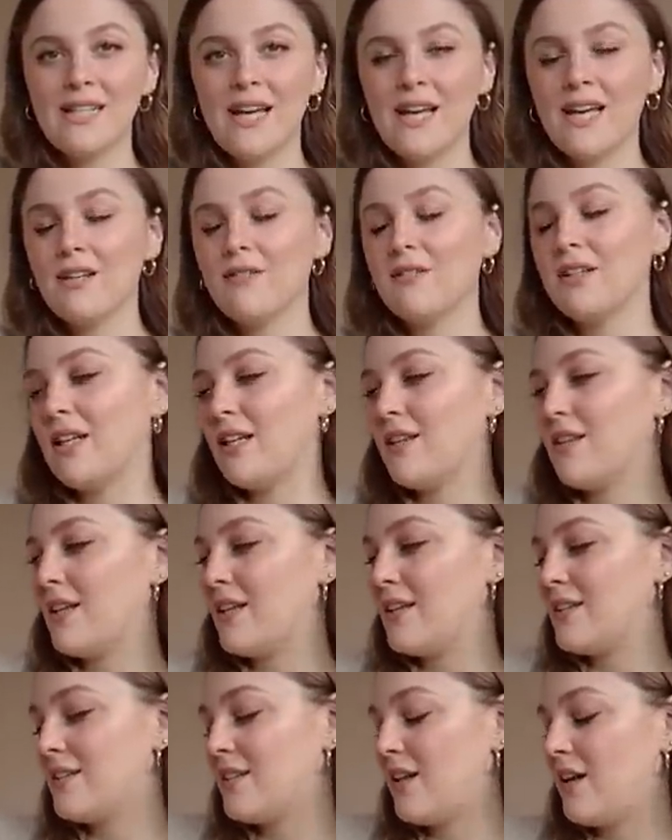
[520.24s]
tailoring like
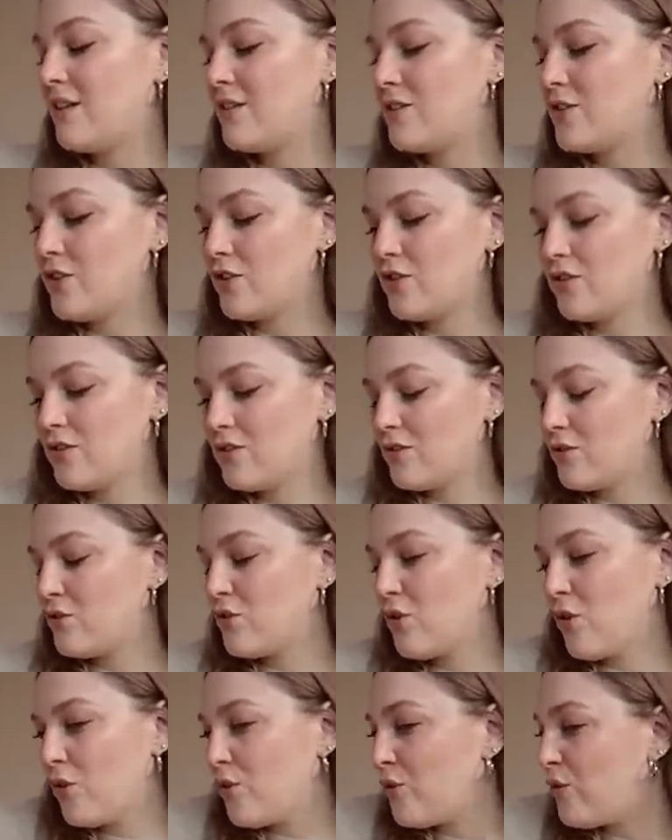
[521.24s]
this are just
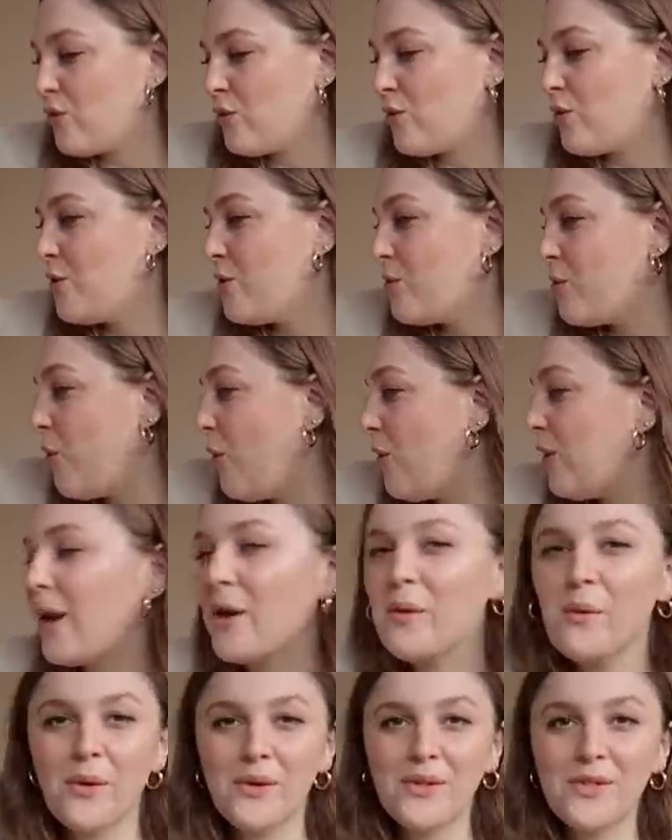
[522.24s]
so what
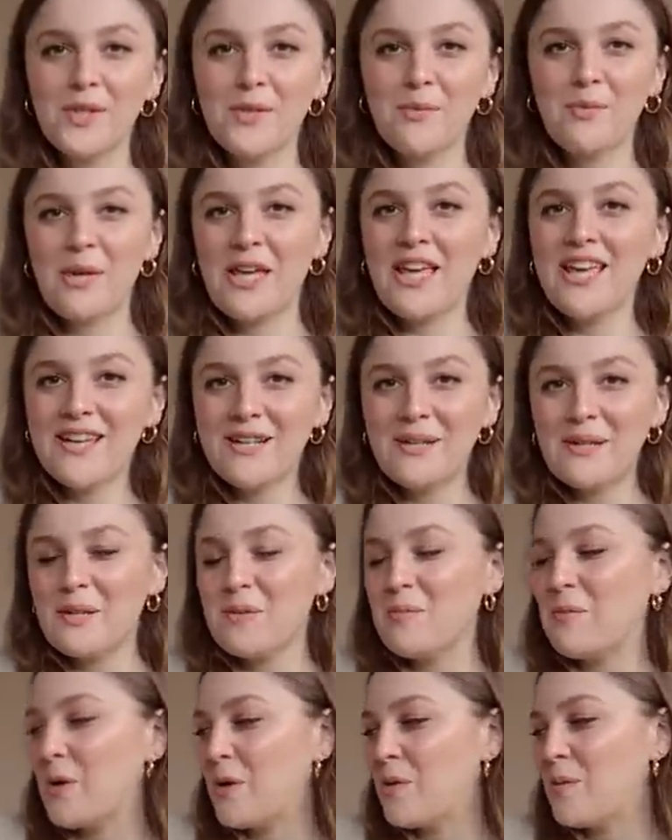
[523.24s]
I want to be in at the
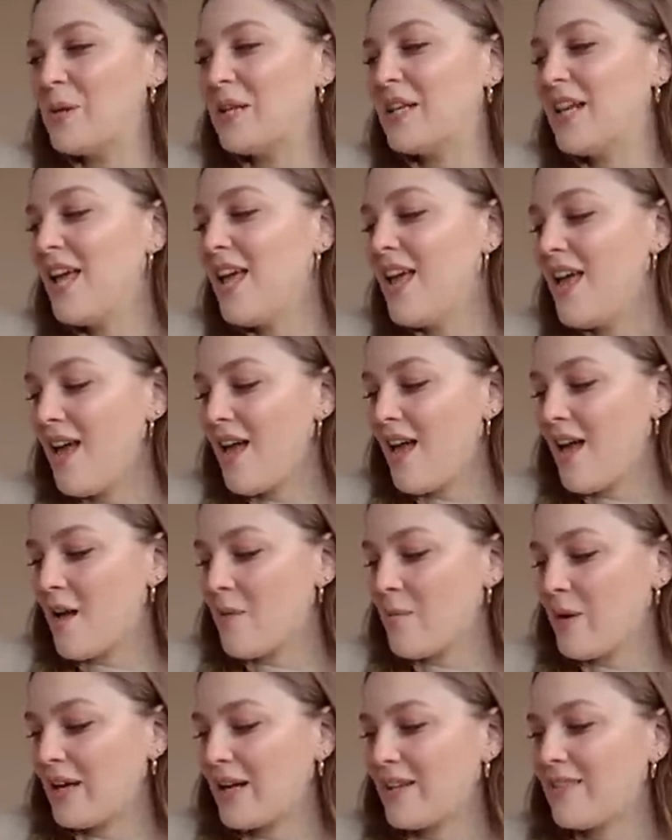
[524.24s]
moment.
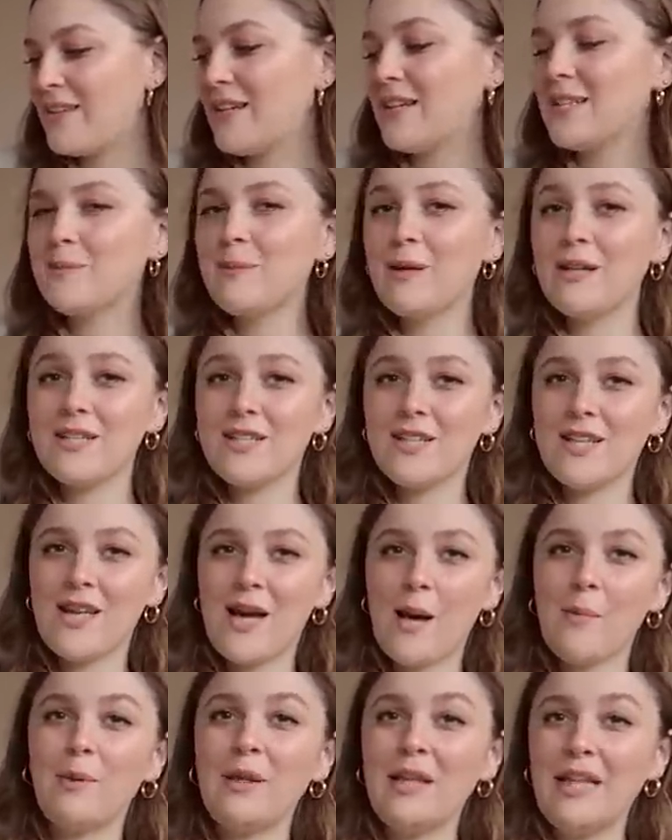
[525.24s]
And I think especially
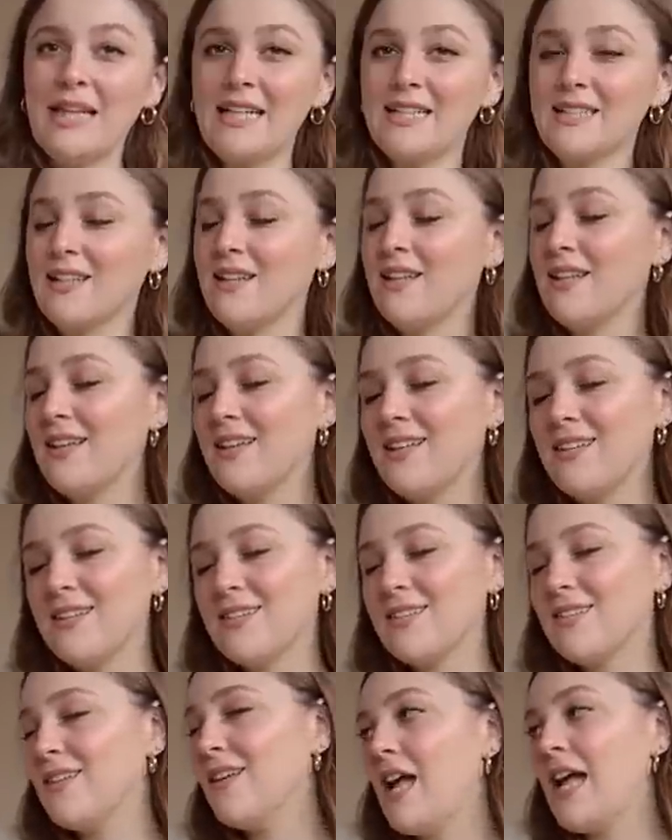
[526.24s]
a blazer
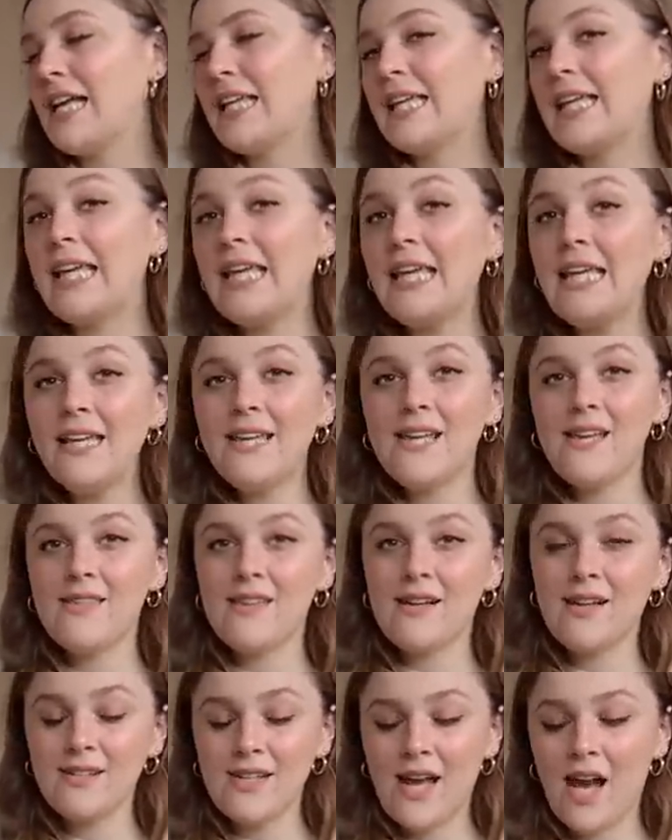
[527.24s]
is a key
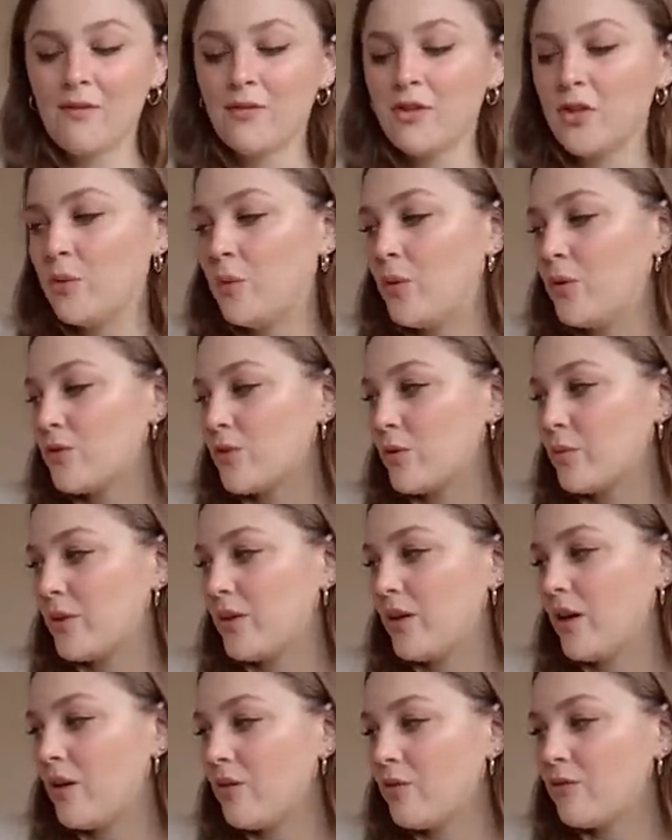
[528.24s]
thing to have in your wardrobe. You
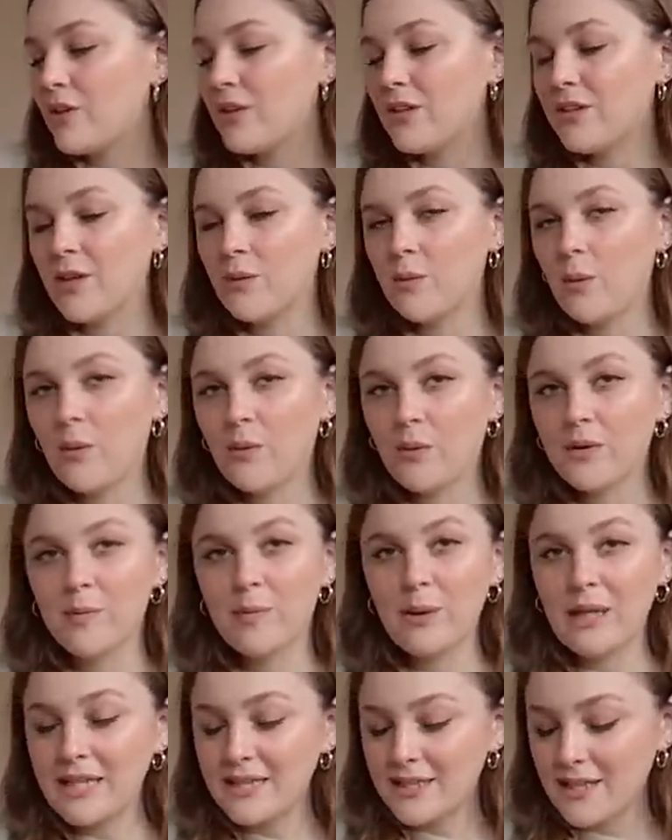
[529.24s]
can't really go wrong with a
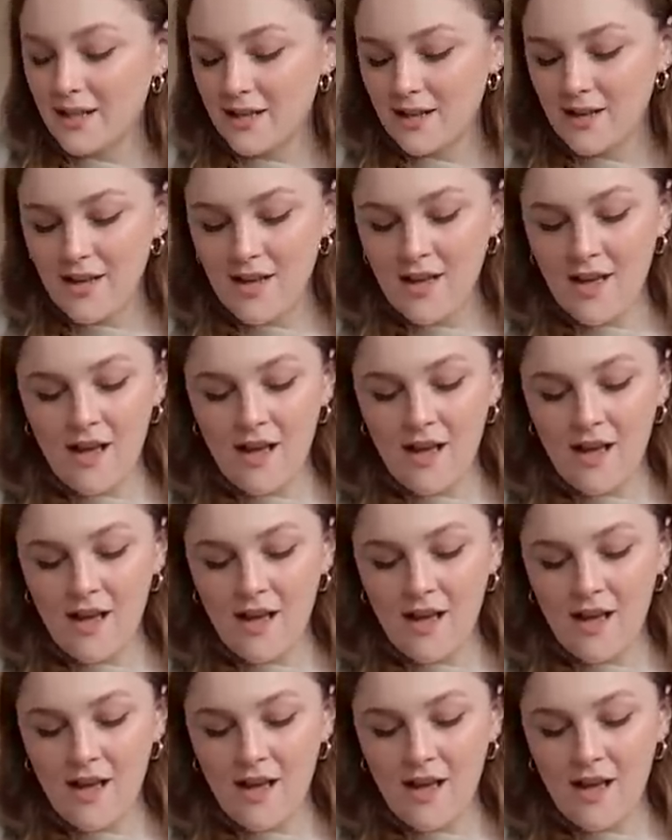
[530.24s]
blazer.